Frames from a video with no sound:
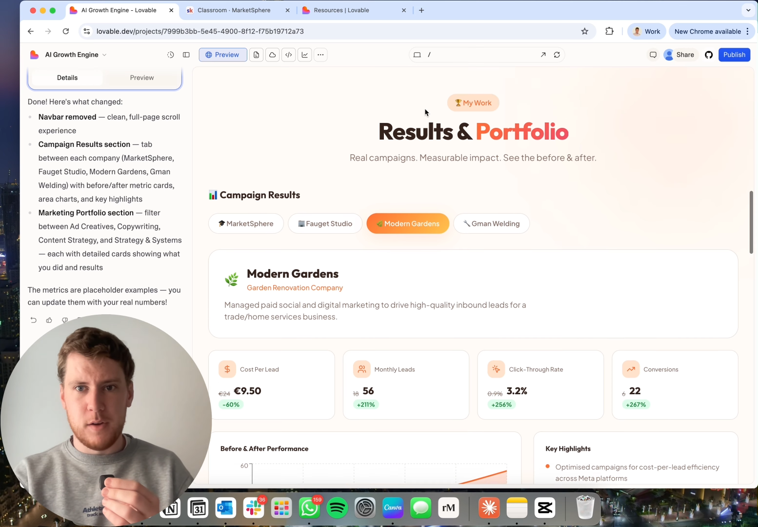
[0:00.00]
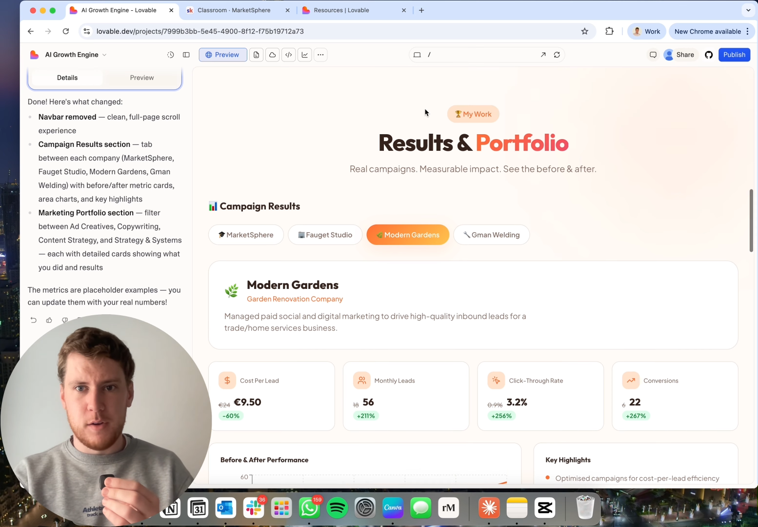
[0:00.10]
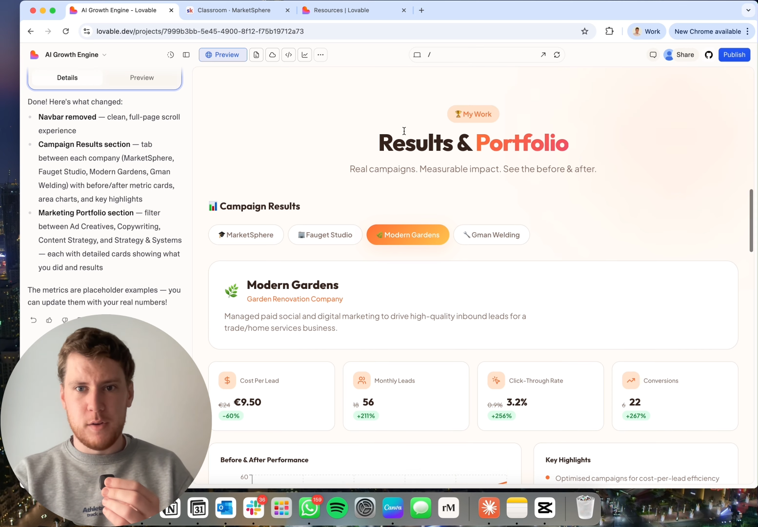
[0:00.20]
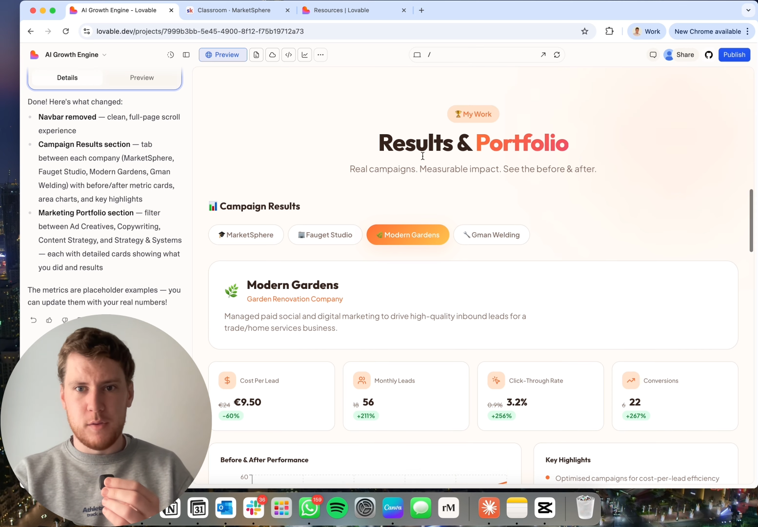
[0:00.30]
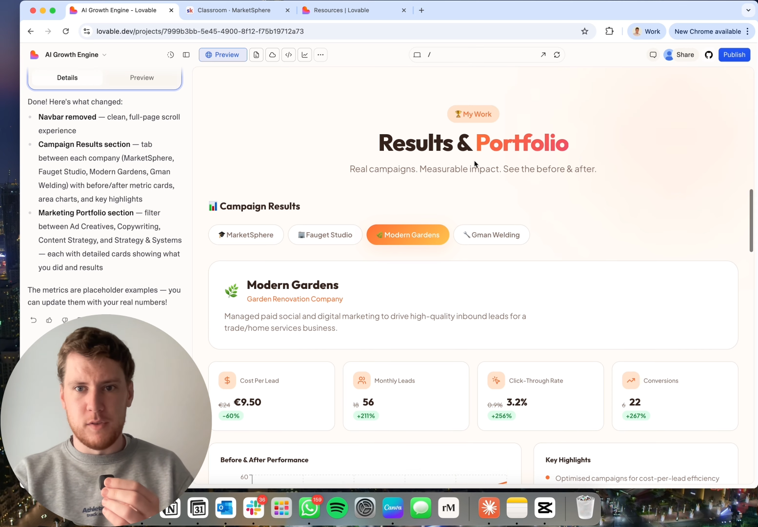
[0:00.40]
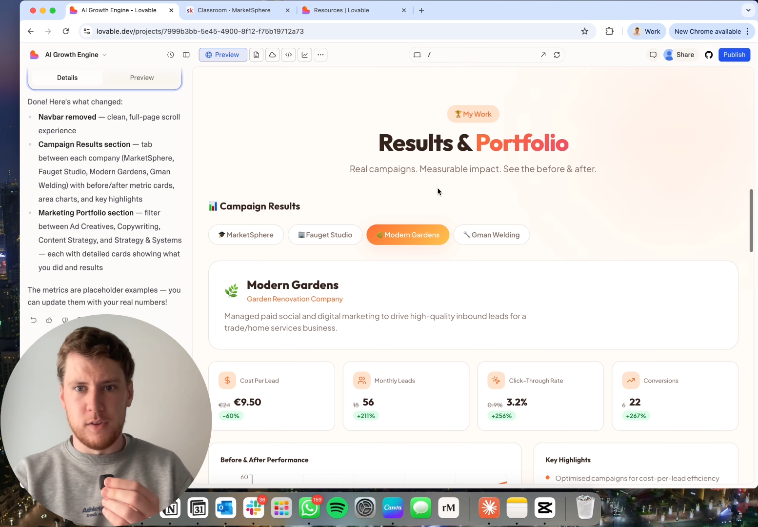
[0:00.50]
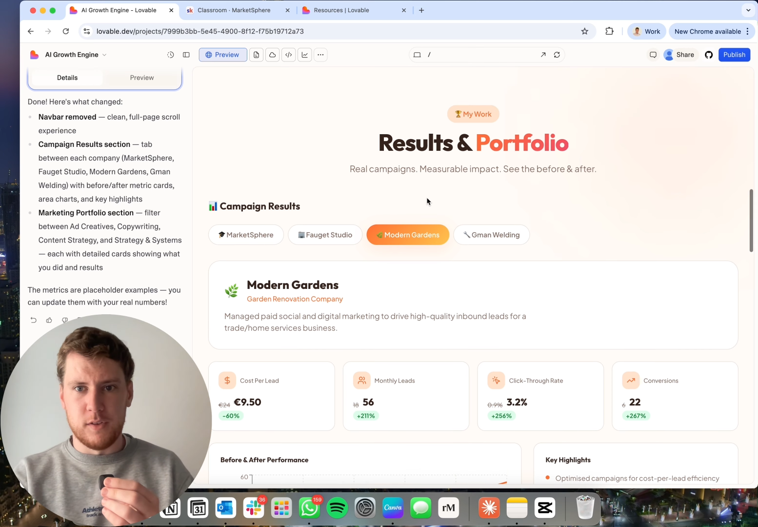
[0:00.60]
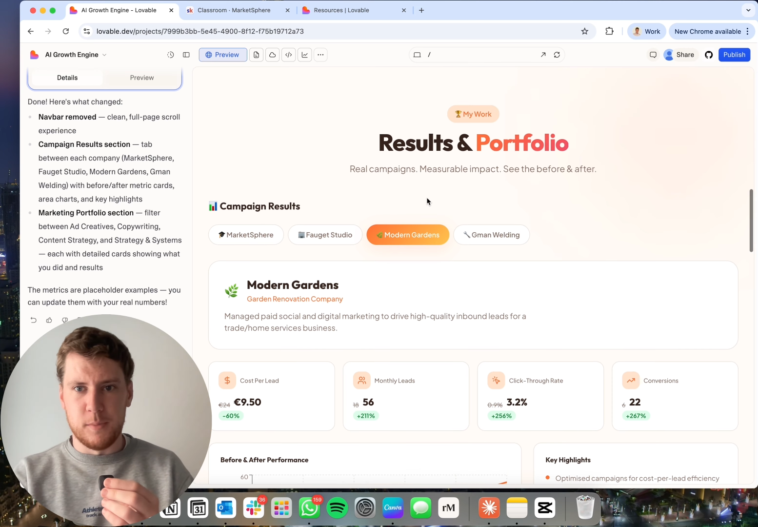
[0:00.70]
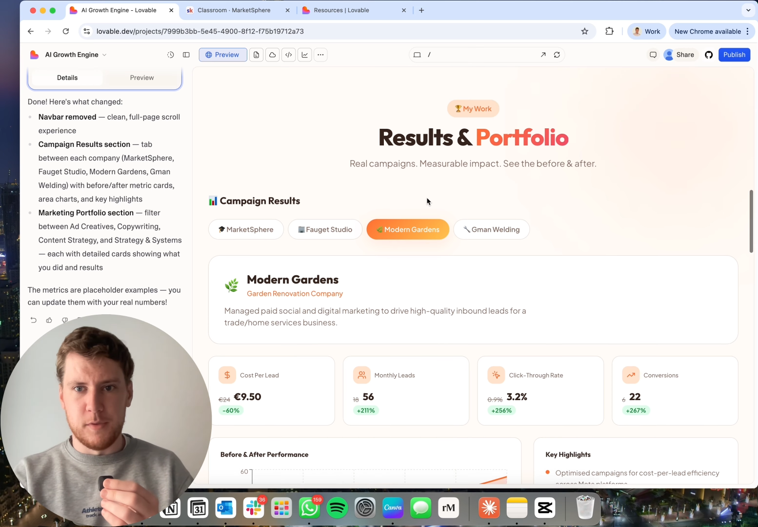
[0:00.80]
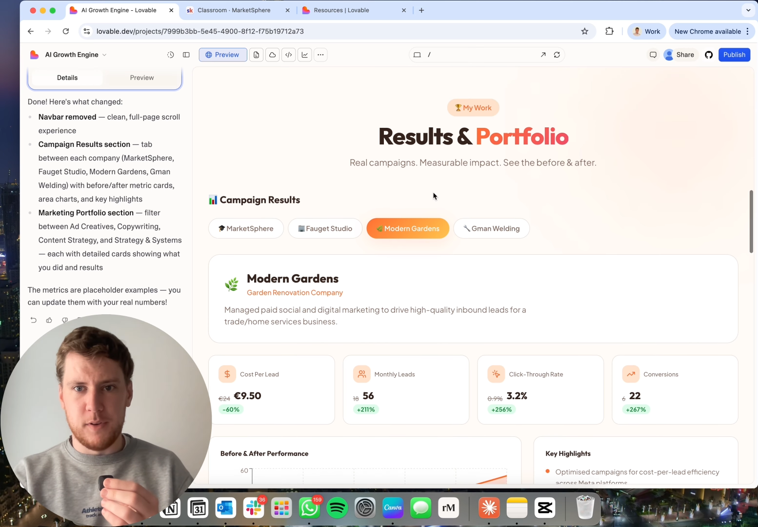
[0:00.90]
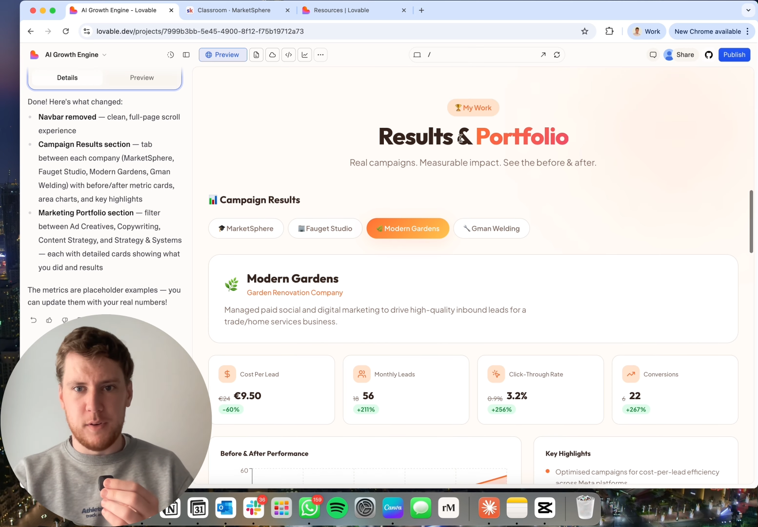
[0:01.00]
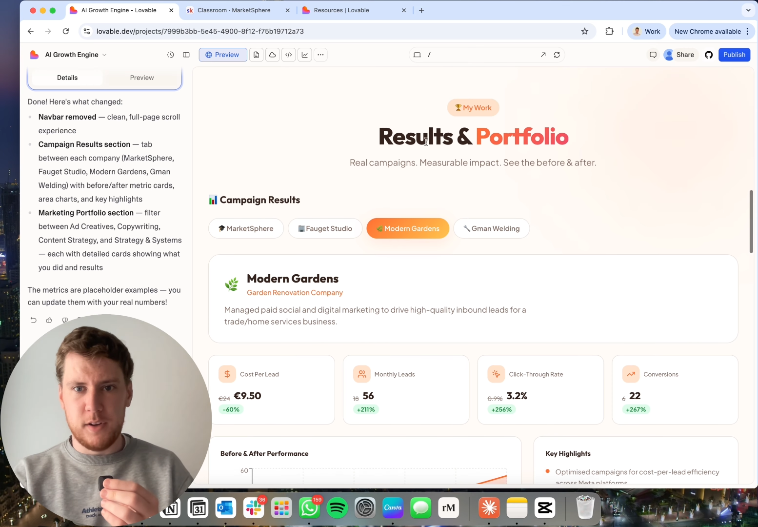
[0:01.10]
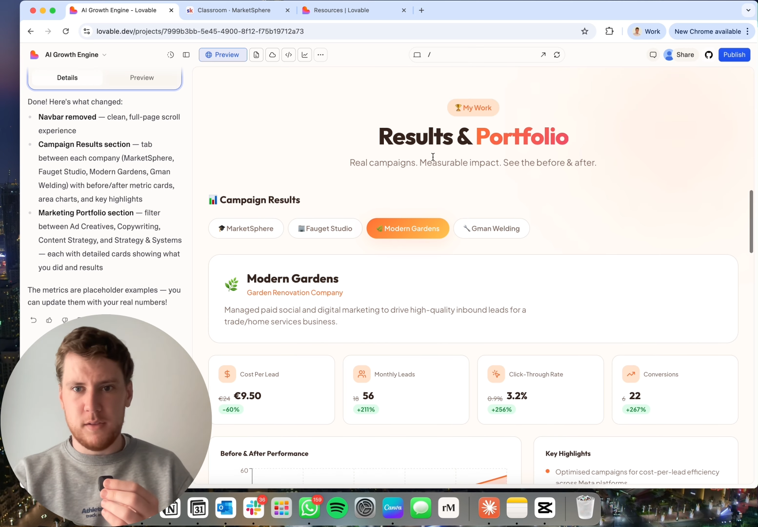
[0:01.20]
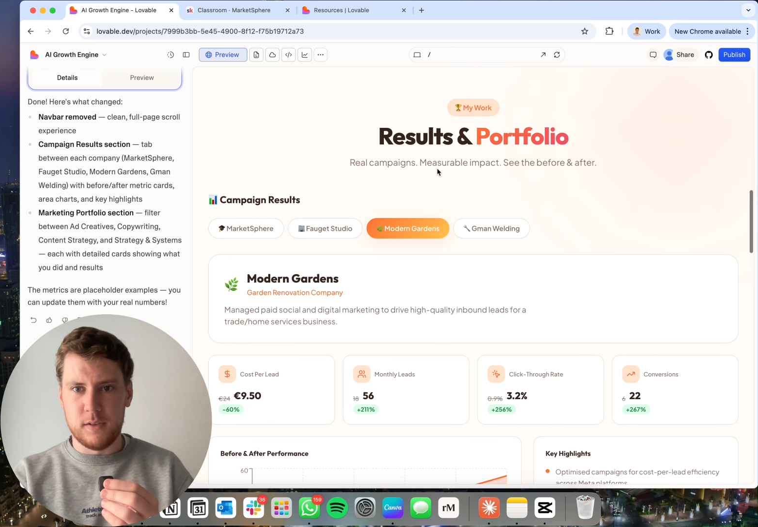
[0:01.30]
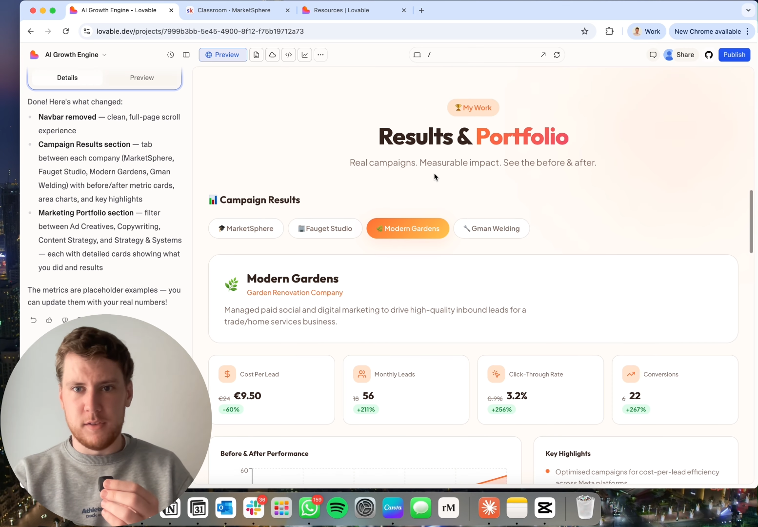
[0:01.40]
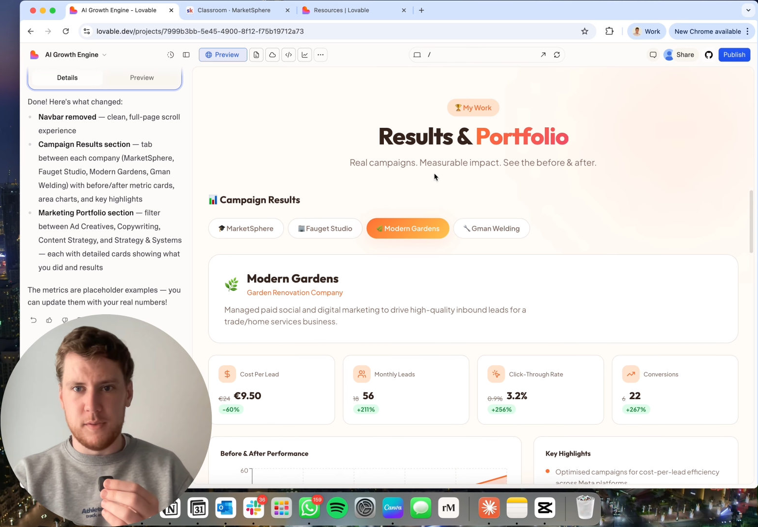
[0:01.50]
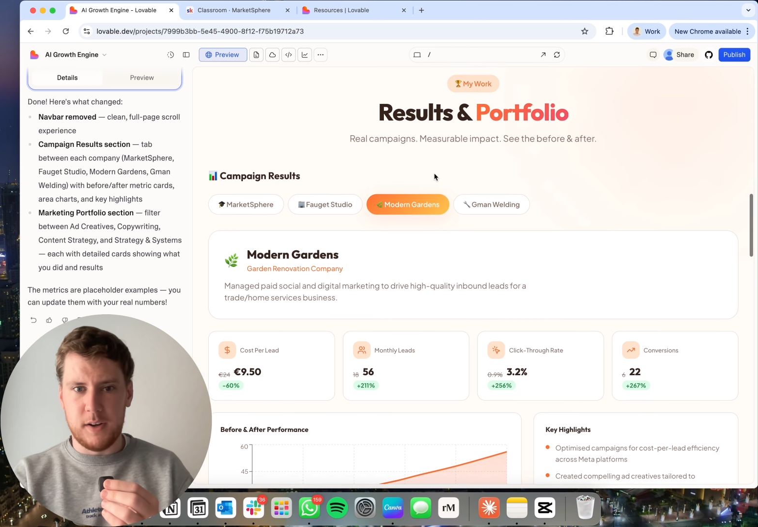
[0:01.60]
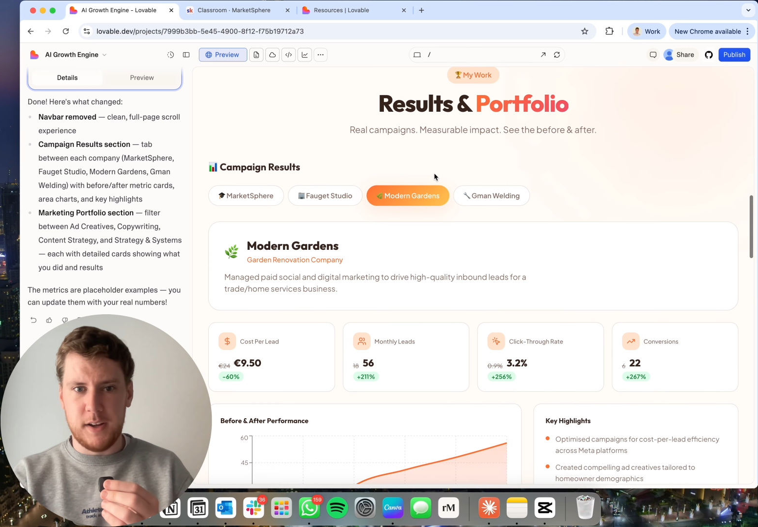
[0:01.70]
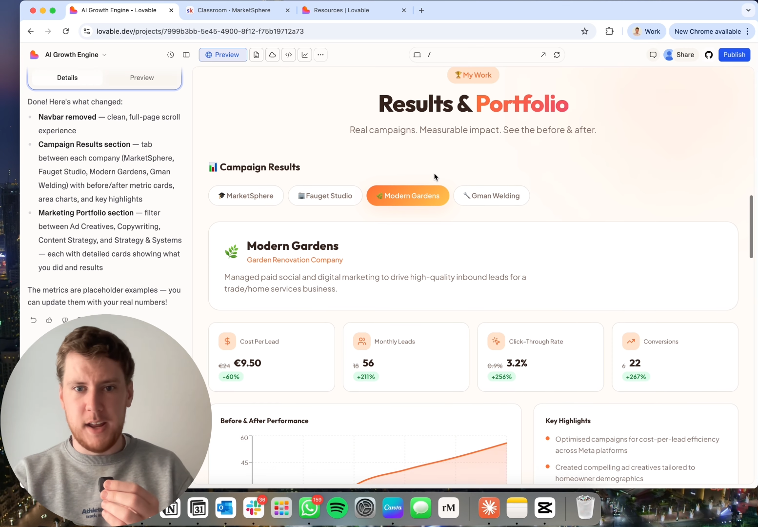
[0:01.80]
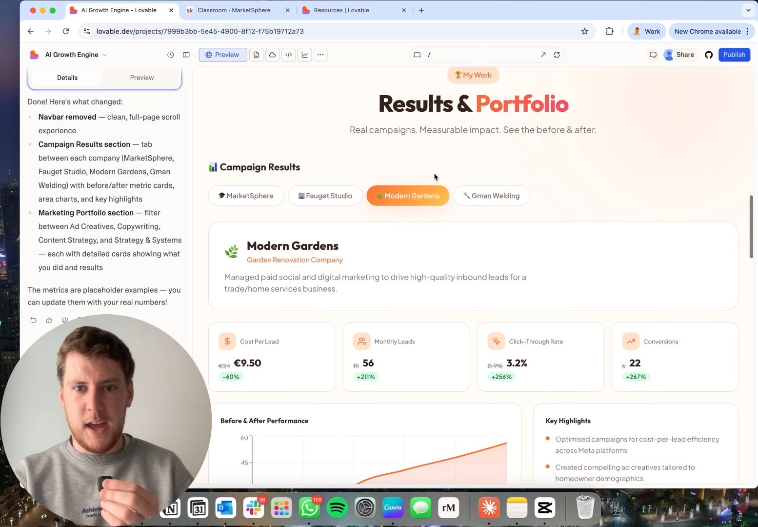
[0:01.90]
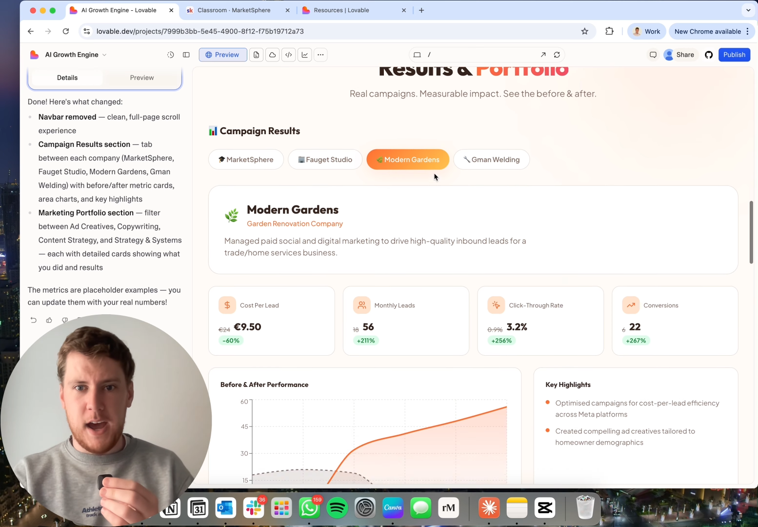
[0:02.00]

results and portfolio, looks fine.